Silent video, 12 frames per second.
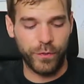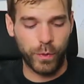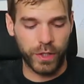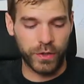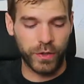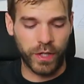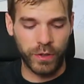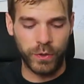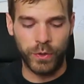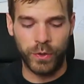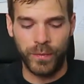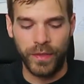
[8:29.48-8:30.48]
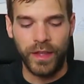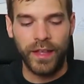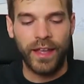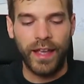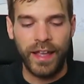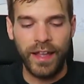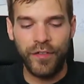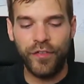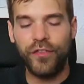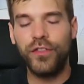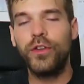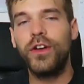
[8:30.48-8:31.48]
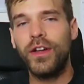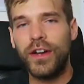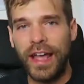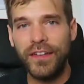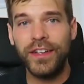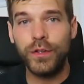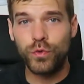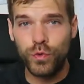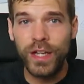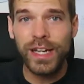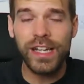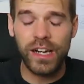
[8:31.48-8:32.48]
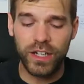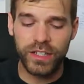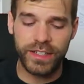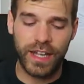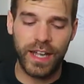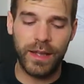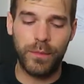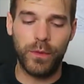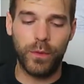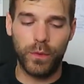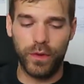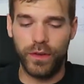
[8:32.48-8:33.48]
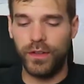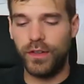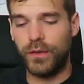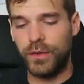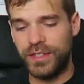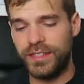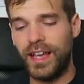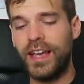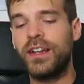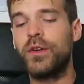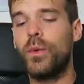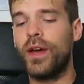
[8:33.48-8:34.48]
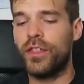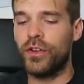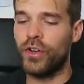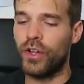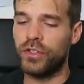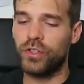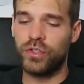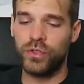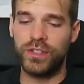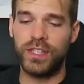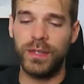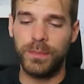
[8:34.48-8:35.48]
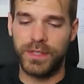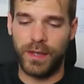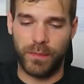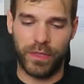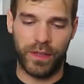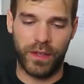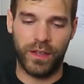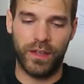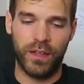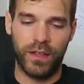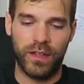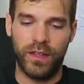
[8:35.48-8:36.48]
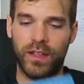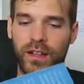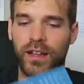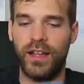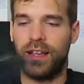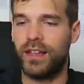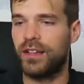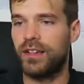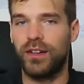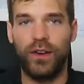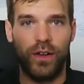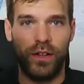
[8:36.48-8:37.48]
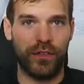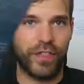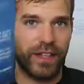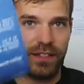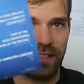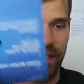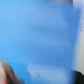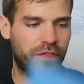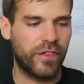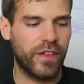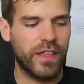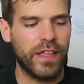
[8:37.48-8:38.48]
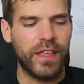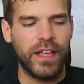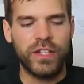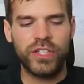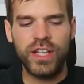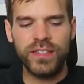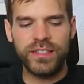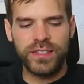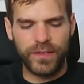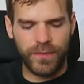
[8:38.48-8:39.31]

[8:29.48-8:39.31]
what you can do. If you're having a really hard time deciding whether or not you should keep something, like all of that stuff, just